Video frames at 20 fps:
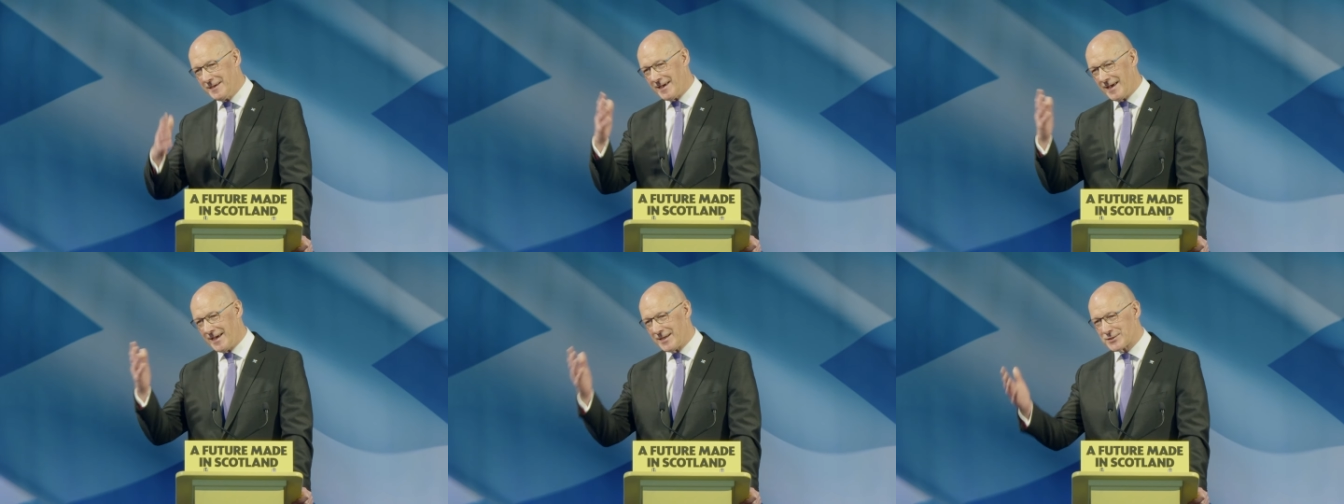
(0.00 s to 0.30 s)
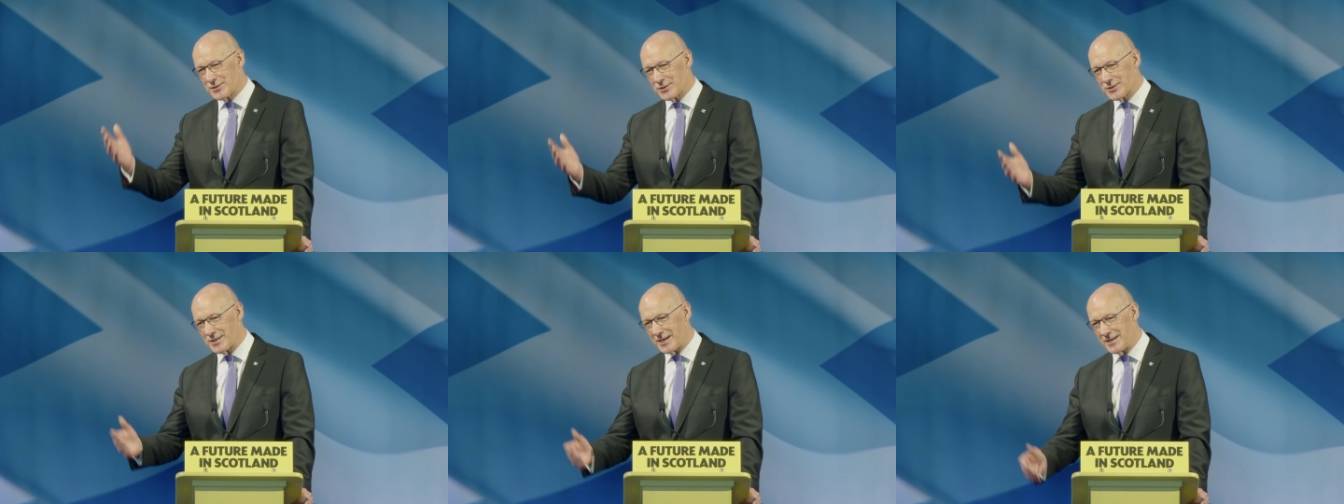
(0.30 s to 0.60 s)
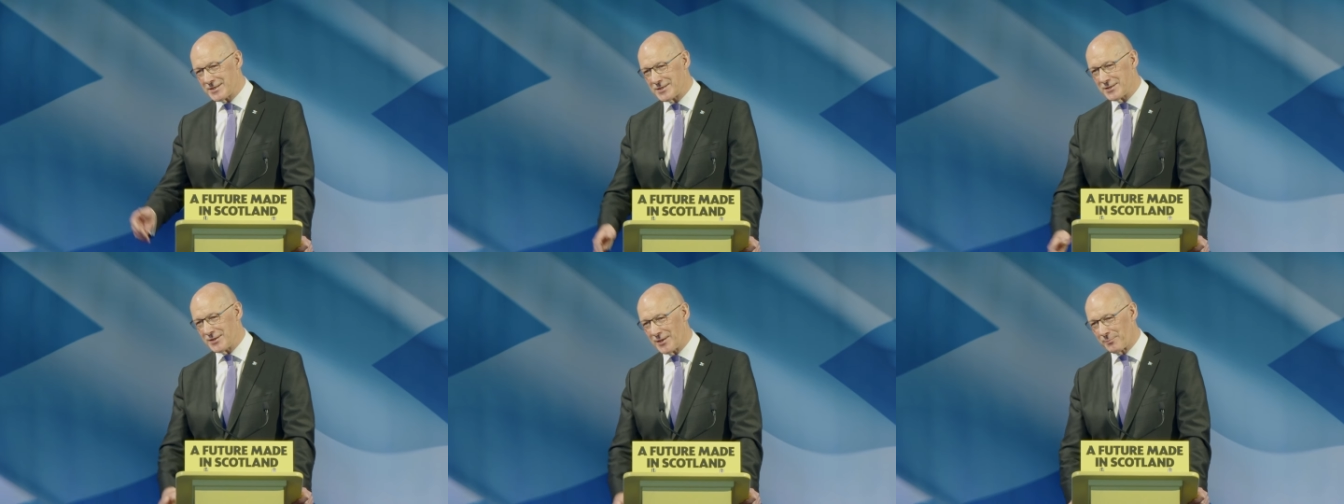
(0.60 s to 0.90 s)

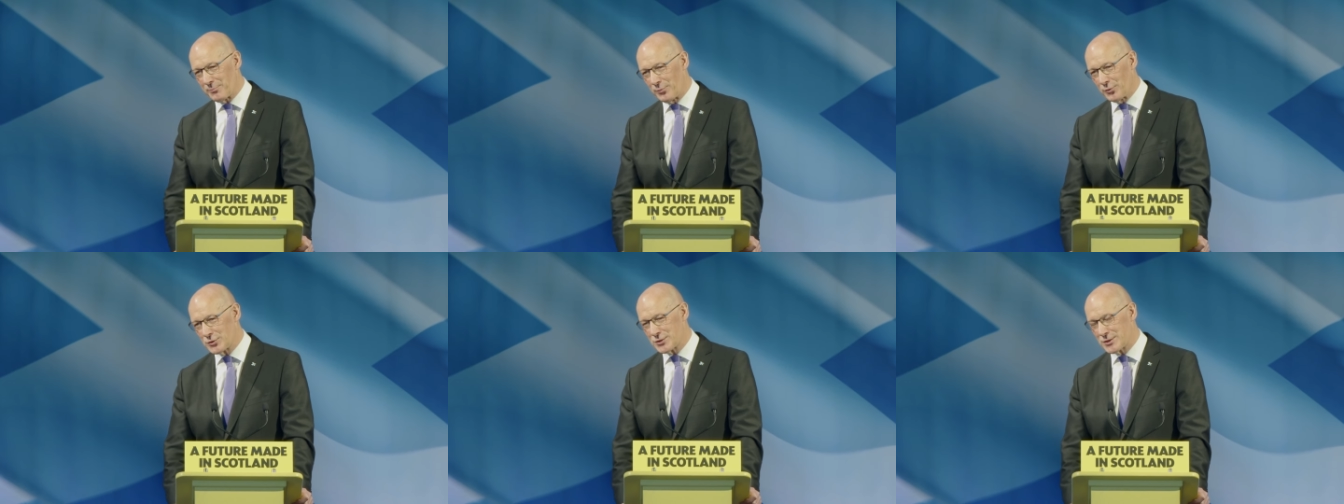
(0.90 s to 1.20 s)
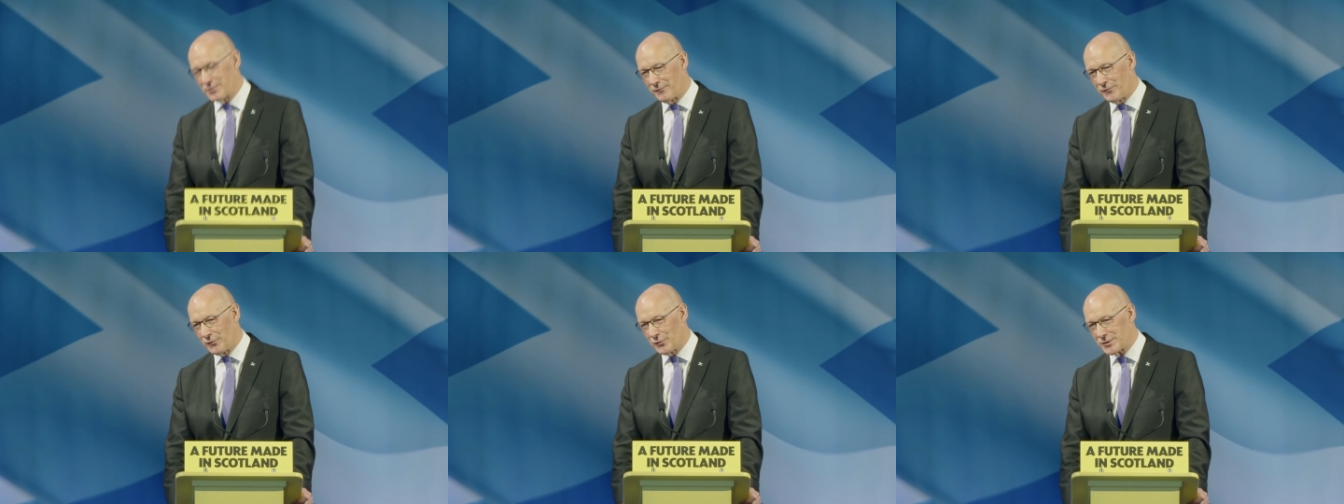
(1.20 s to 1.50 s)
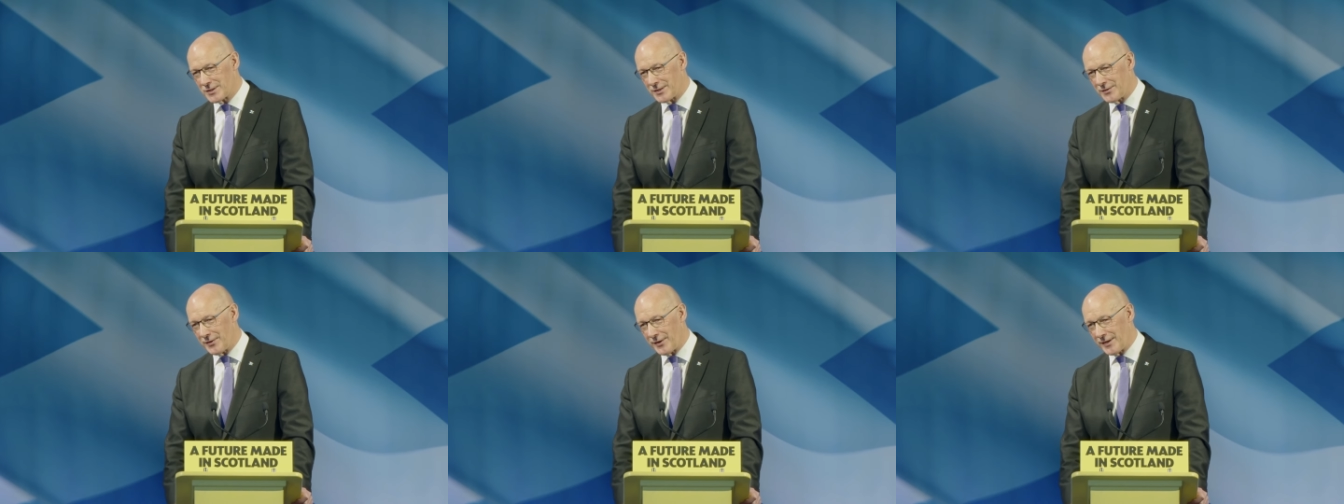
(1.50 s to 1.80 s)
exercising their postal
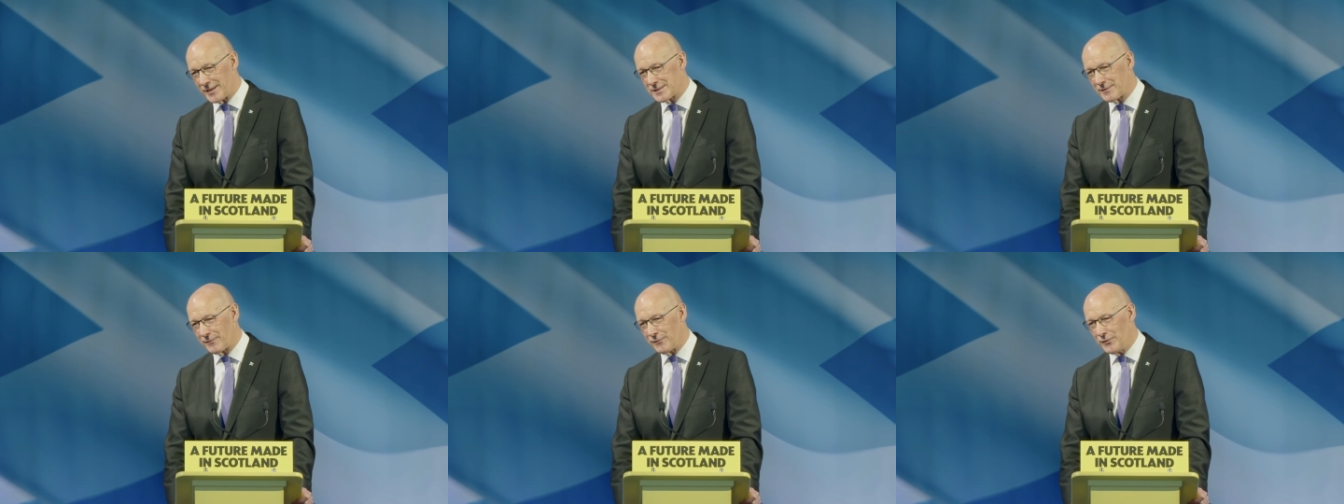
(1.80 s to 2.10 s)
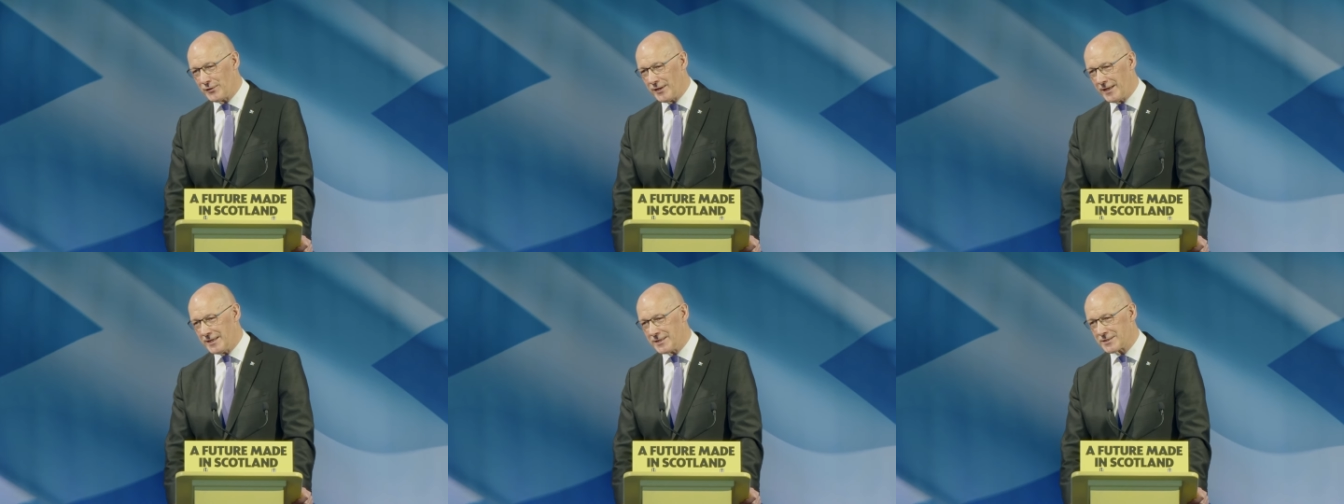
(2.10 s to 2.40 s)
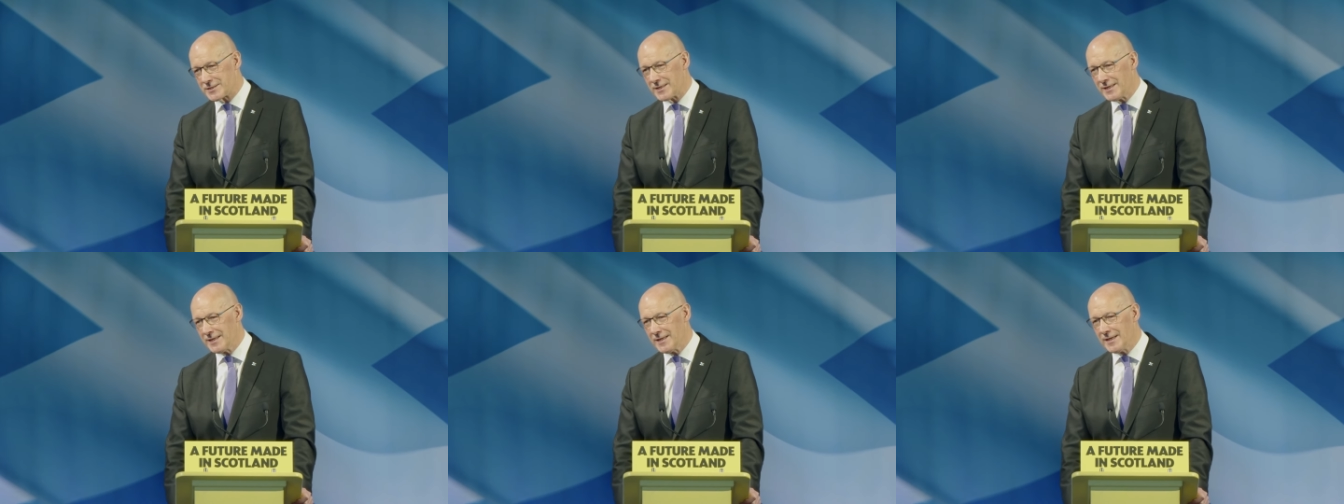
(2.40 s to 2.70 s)
vote in the next few
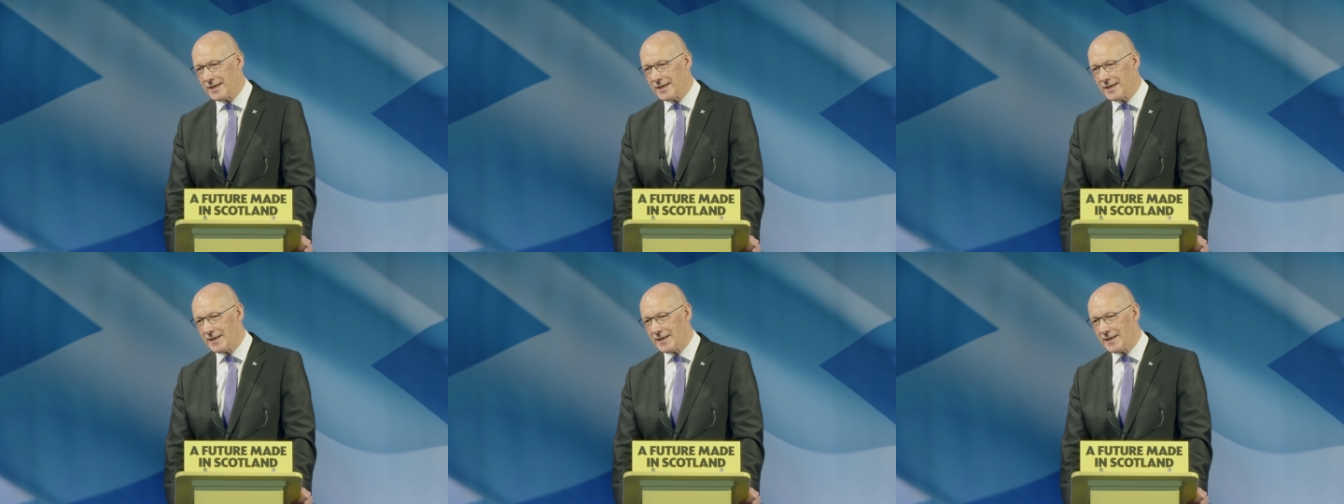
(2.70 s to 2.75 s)
days